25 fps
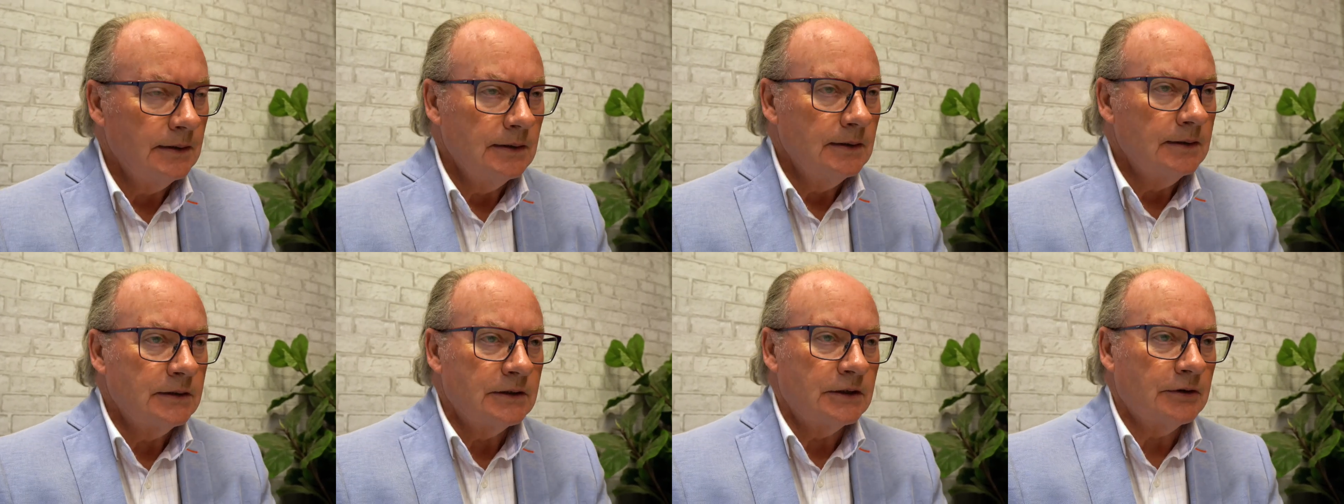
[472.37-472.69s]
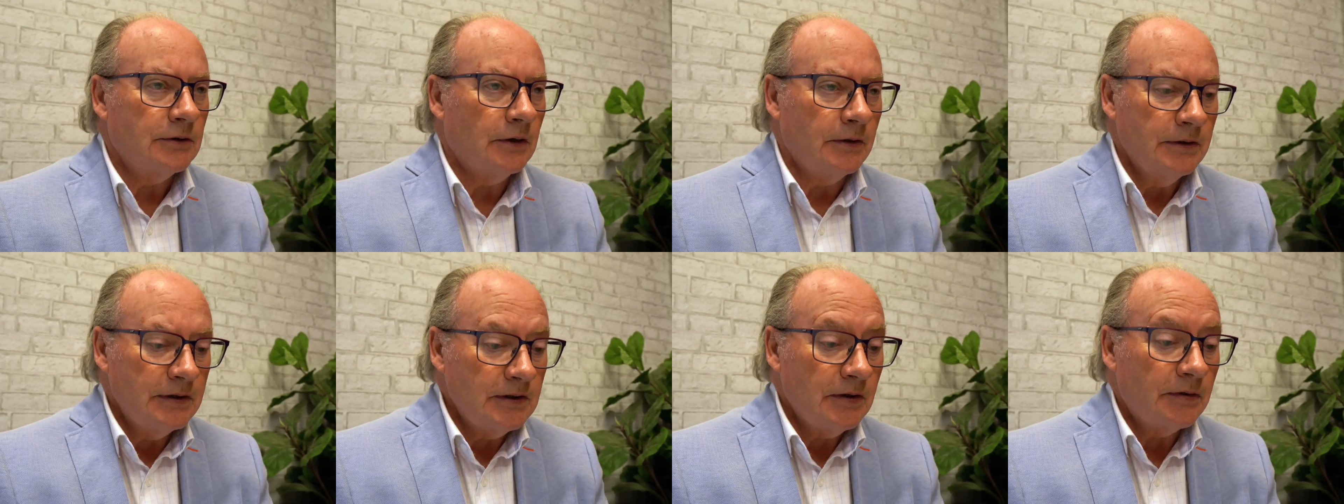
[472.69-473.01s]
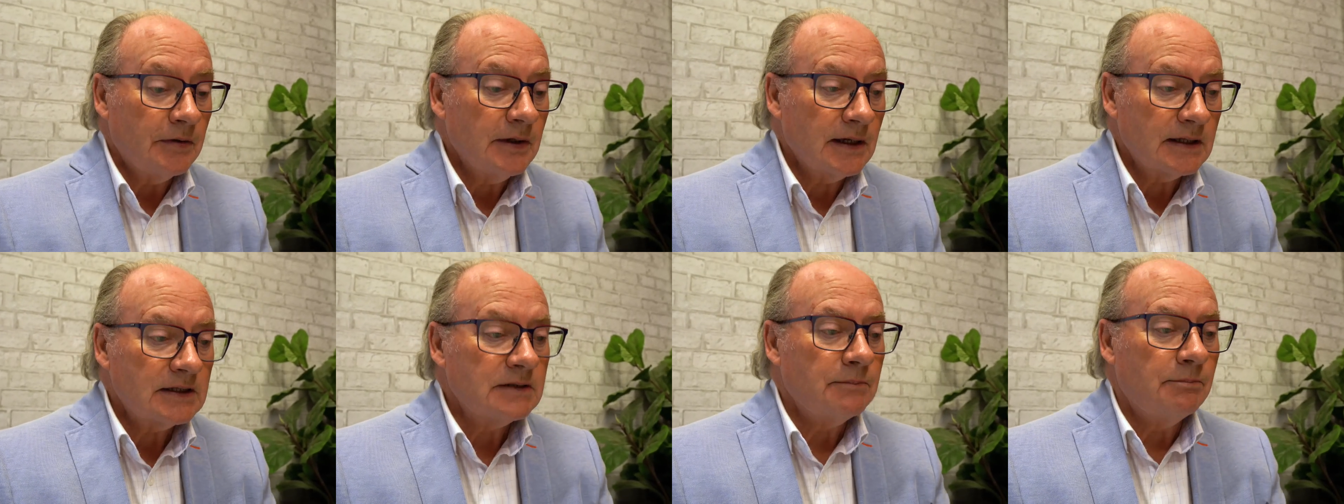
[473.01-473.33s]
So all these
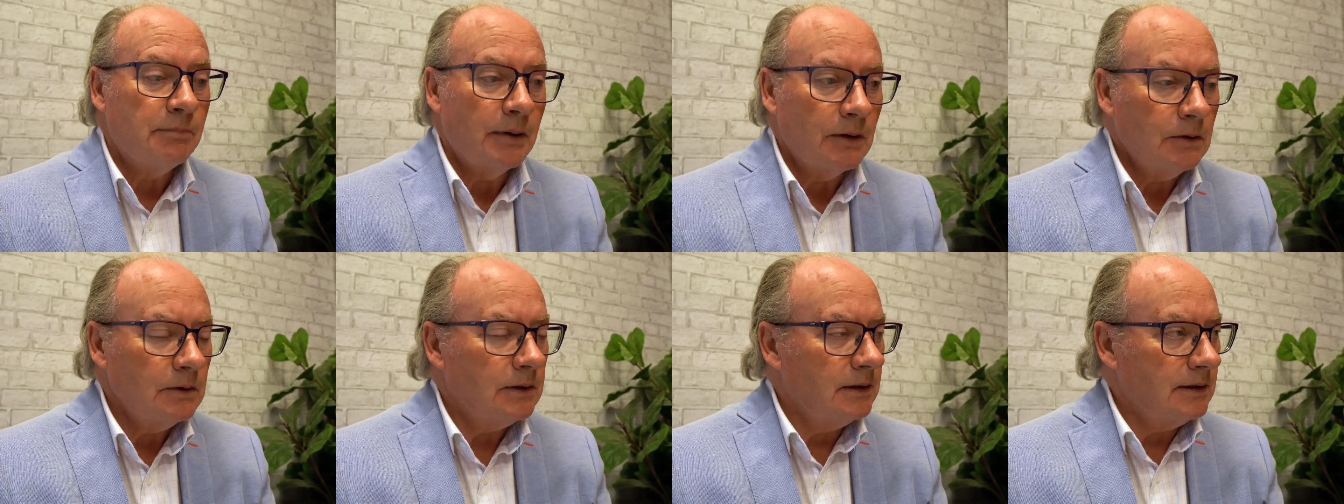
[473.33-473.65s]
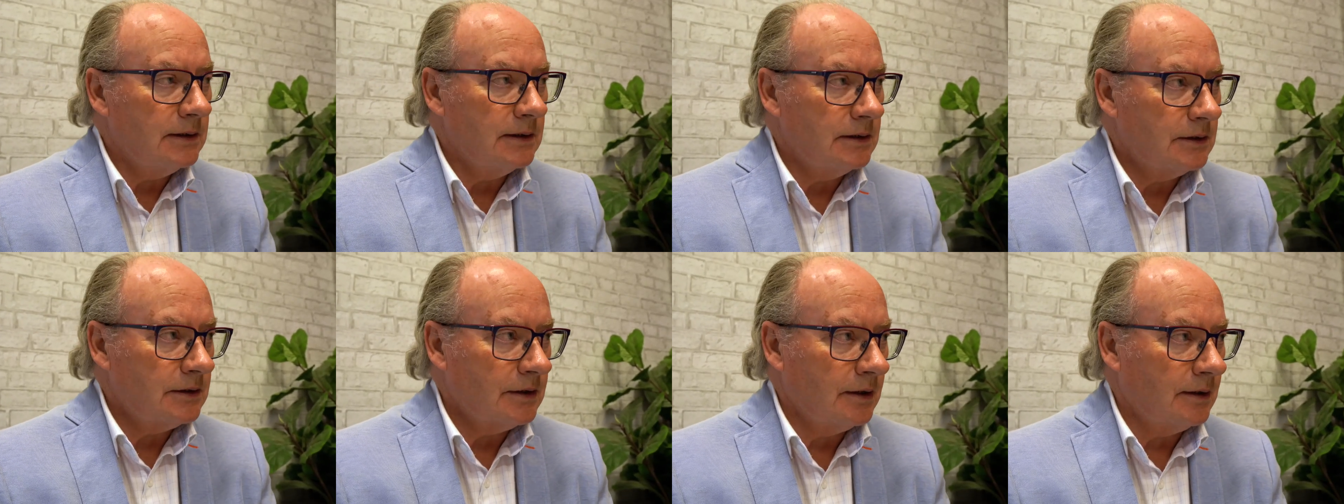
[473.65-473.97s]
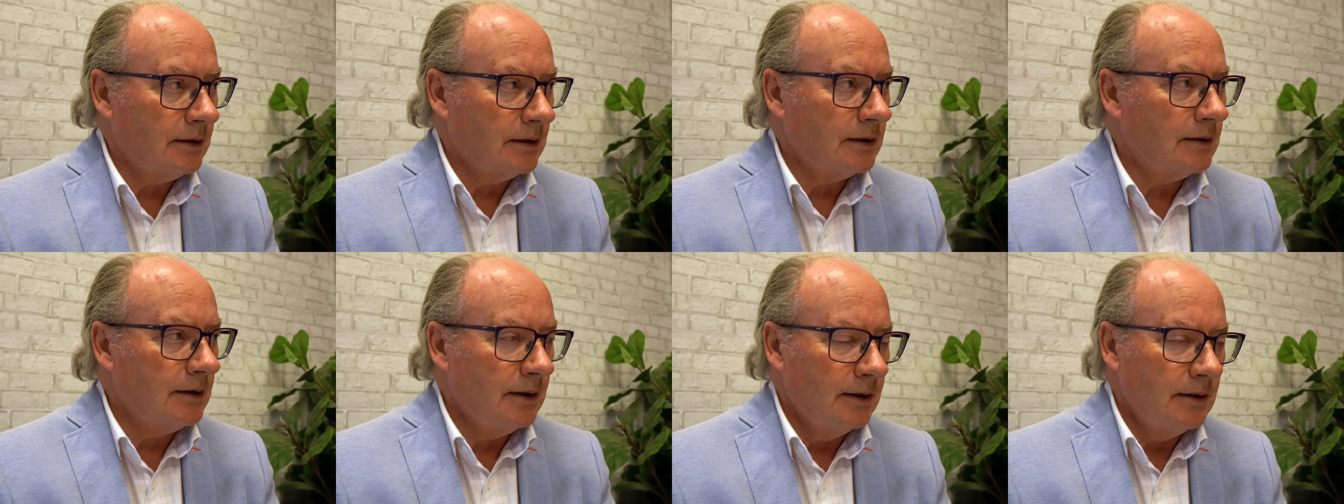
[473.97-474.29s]
things build on each
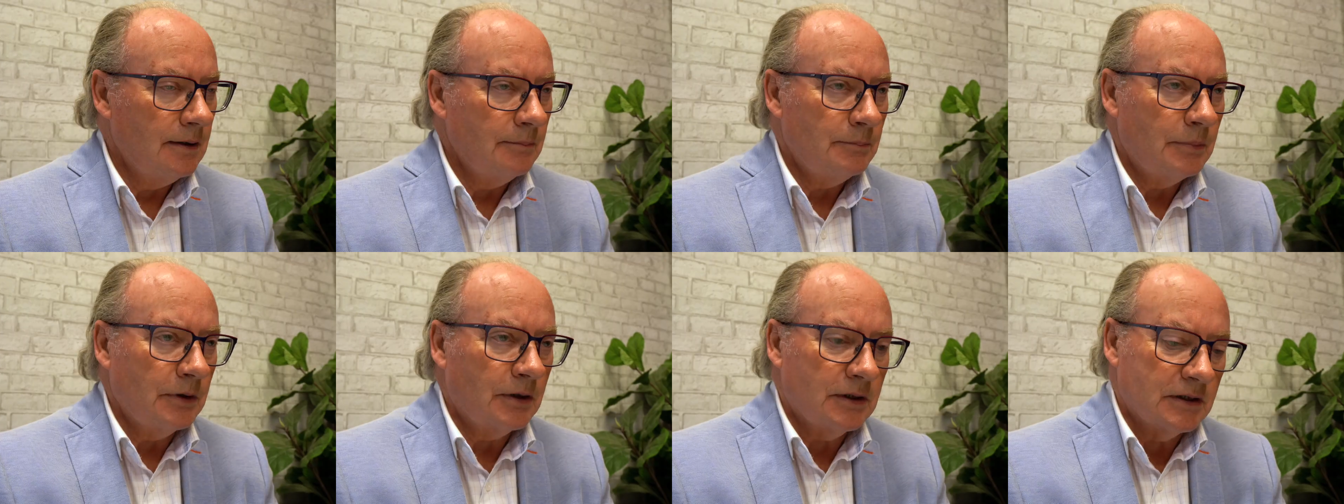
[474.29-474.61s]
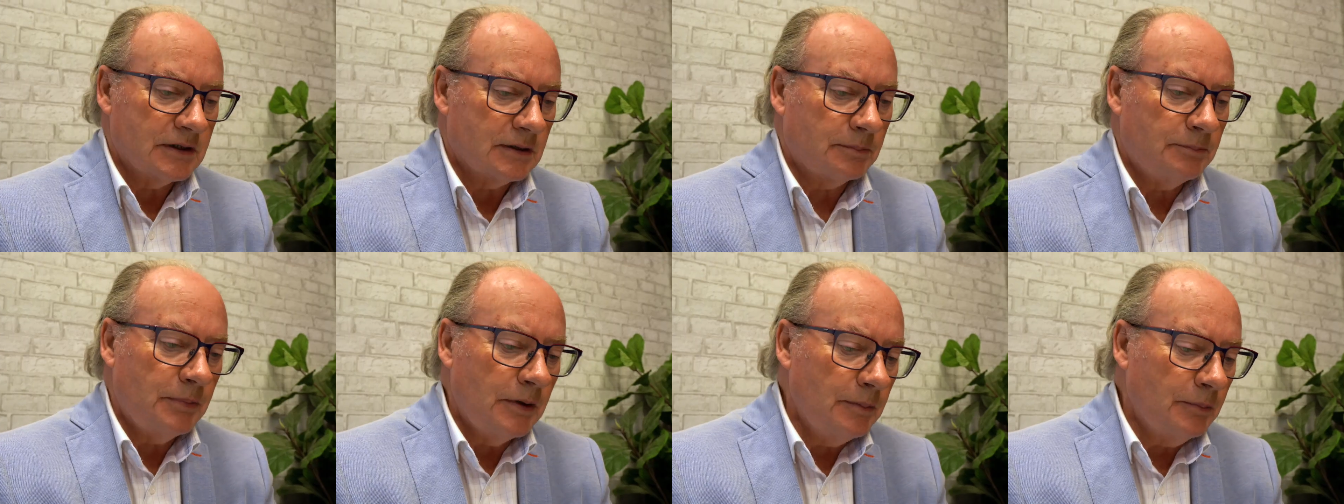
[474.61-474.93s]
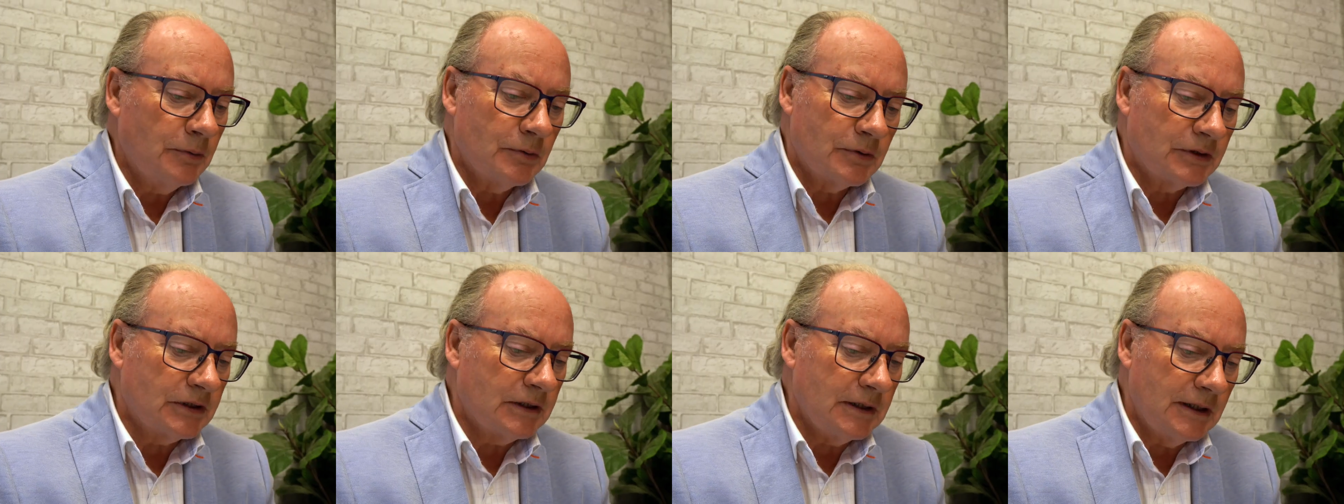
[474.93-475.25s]
other because
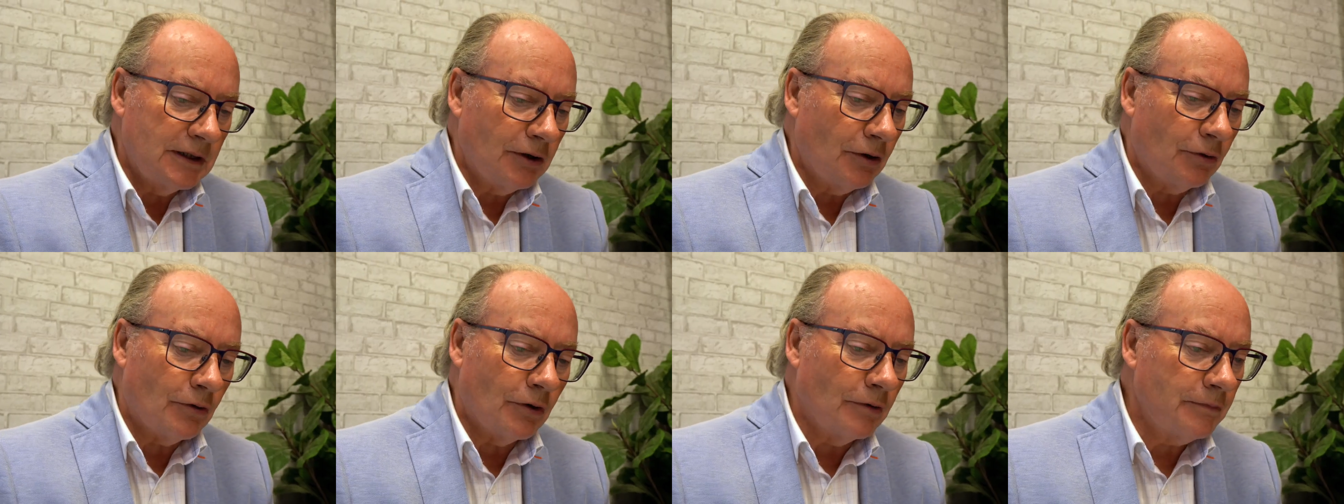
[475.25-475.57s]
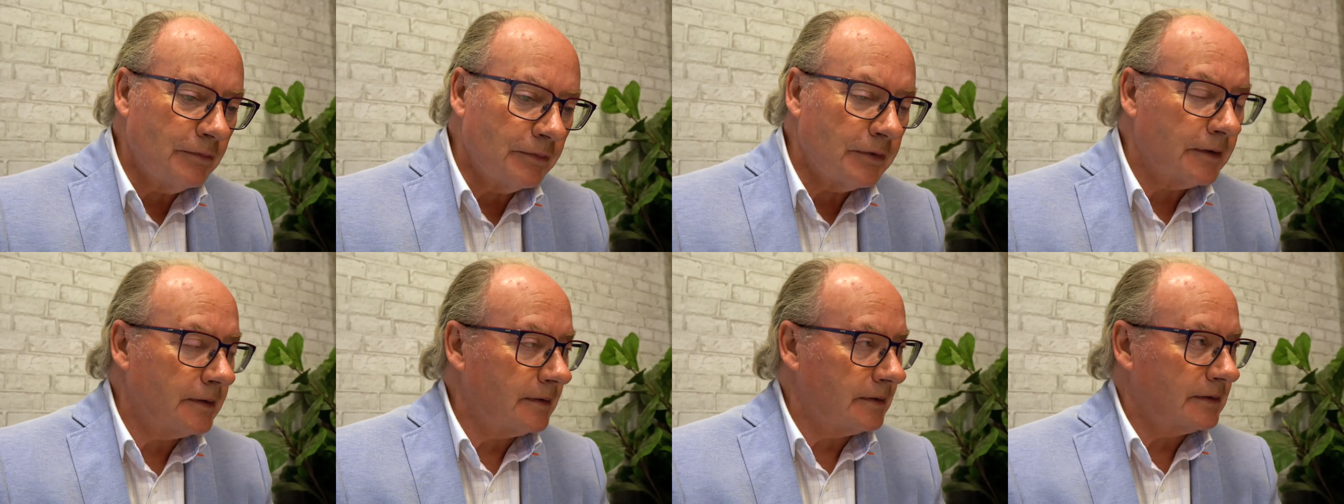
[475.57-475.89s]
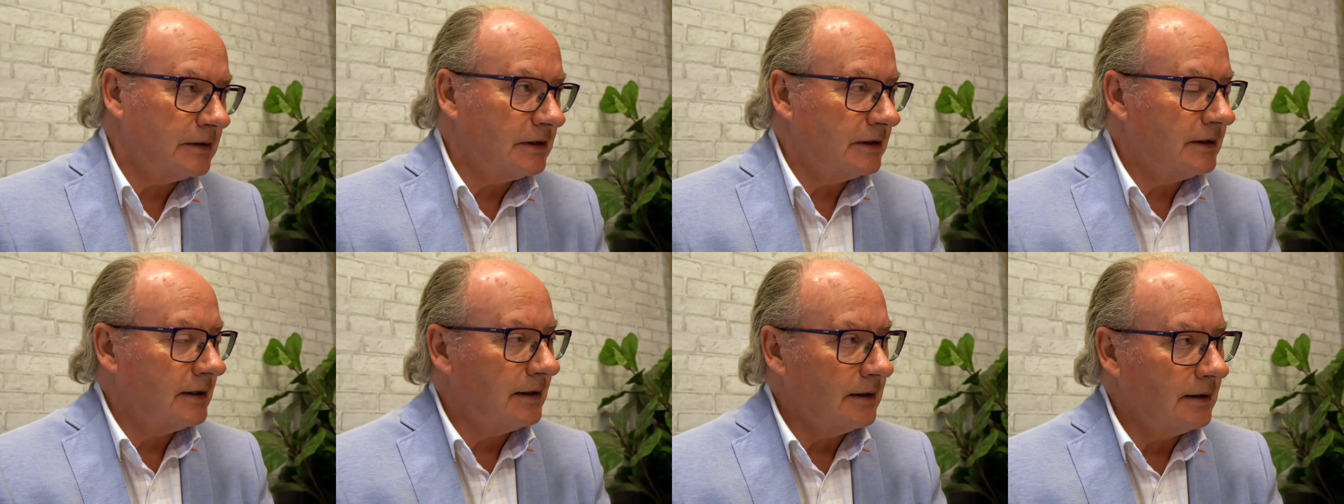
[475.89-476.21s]
people see
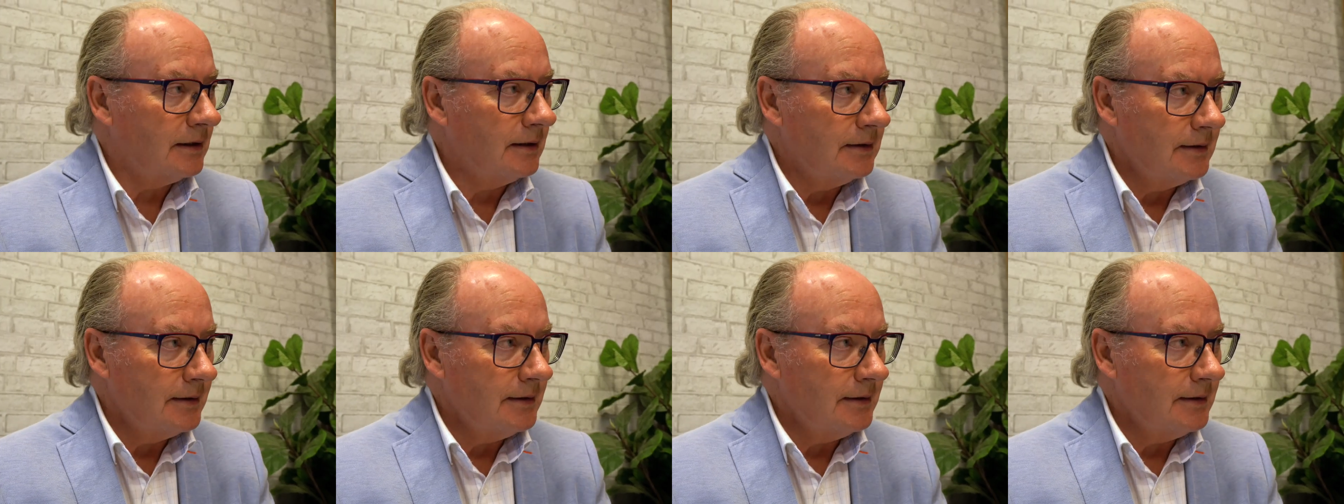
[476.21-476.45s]
confidence that...